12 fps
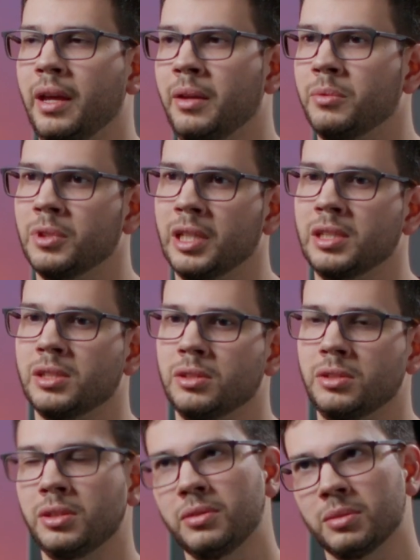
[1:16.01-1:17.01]
in
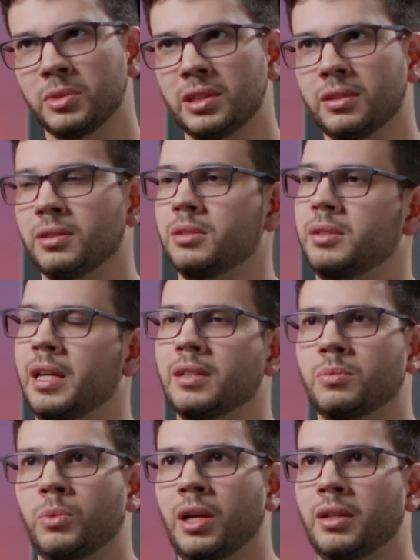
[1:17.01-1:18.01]
relation to the material,
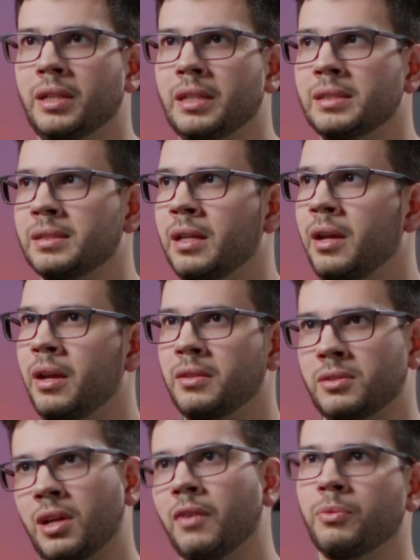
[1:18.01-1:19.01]
as well as
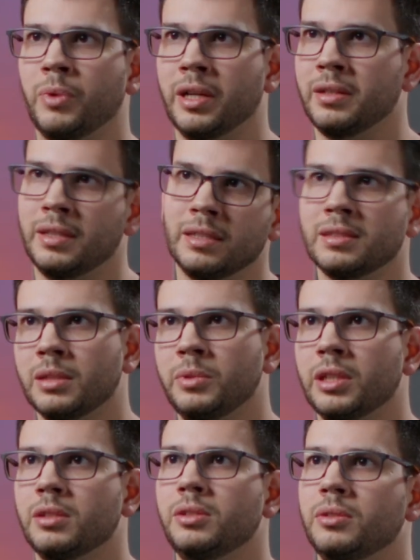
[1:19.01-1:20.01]
software things that
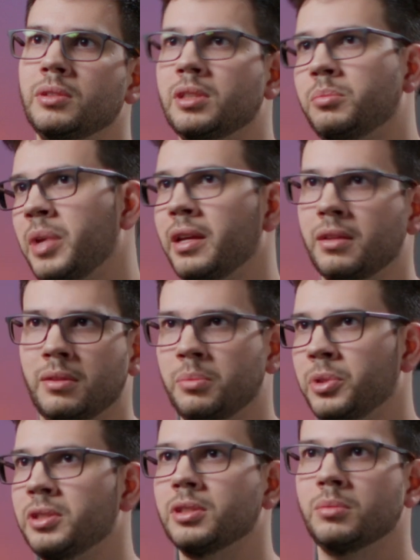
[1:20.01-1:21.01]
we can do to make the
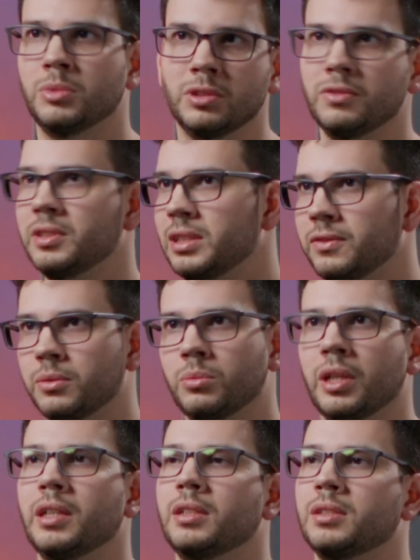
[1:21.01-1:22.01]
printer move in different
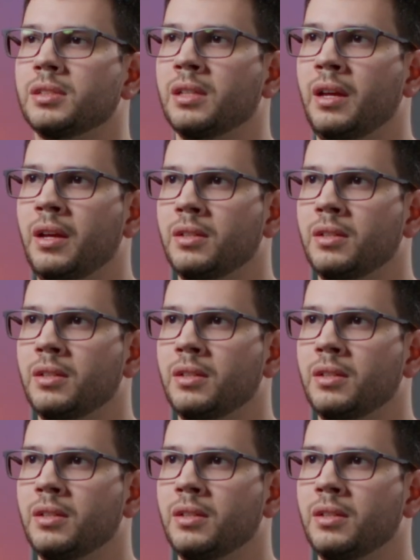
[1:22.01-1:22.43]
ways